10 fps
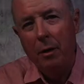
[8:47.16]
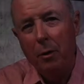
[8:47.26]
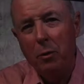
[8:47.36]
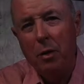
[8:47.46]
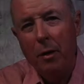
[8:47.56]
I
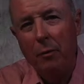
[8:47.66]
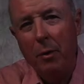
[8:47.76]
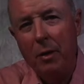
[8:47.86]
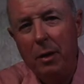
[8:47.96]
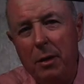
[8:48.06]
also have
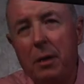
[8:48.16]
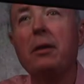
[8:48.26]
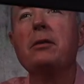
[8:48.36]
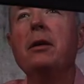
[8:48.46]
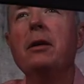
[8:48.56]
one of these
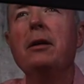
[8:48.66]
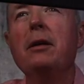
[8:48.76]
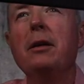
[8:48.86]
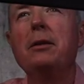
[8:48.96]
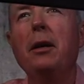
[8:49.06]
things,
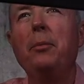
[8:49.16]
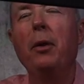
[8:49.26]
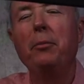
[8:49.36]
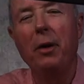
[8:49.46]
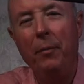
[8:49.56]
a
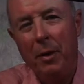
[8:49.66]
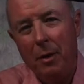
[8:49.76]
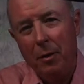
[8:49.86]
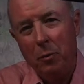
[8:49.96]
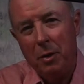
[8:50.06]
teleprompter,
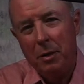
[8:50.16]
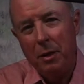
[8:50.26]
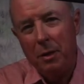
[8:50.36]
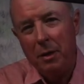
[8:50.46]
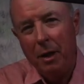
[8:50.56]
which
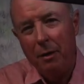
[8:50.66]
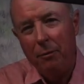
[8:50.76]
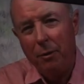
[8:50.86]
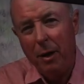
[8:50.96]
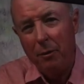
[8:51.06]
sits in
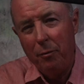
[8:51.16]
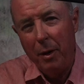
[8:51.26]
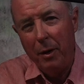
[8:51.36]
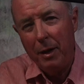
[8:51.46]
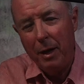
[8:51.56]
front of
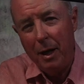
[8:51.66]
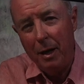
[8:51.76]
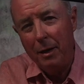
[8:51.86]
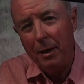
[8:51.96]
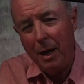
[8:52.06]
my
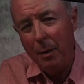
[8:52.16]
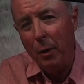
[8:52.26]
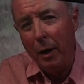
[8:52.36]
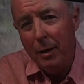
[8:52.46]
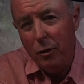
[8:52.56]
Canon
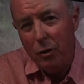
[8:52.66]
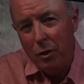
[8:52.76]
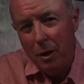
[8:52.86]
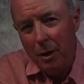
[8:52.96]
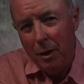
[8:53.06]
camera lens